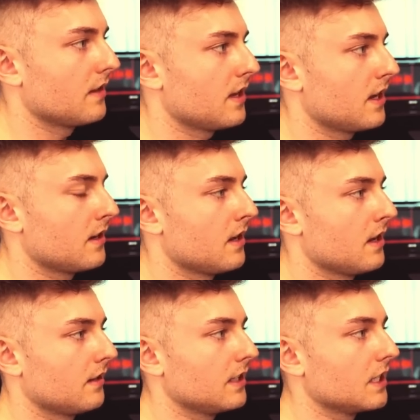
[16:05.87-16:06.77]
and then
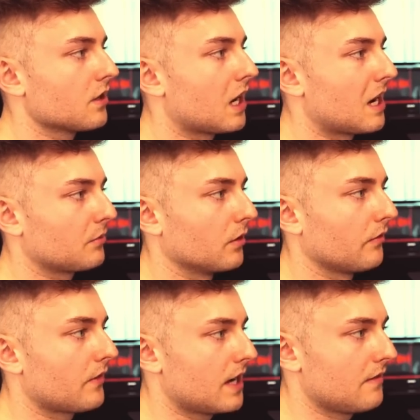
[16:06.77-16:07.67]
the top of
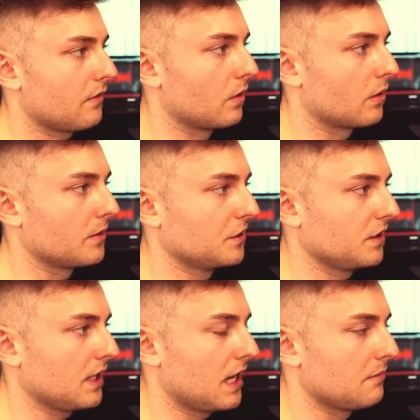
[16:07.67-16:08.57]
5 where we
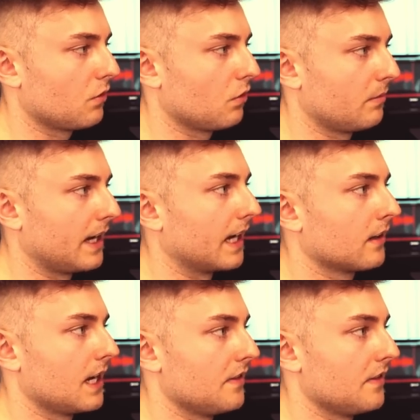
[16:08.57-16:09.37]
see a pullback.